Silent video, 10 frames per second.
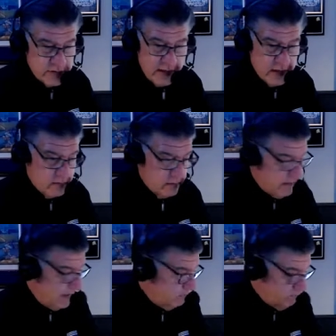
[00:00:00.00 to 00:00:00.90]
taking
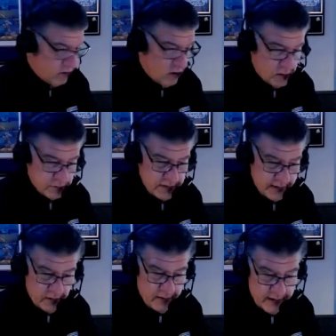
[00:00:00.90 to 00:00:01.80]
calls,
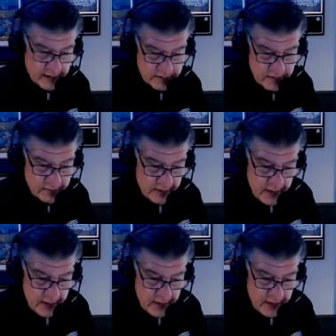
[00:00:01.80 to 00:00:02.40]
taking all that kind of stuff.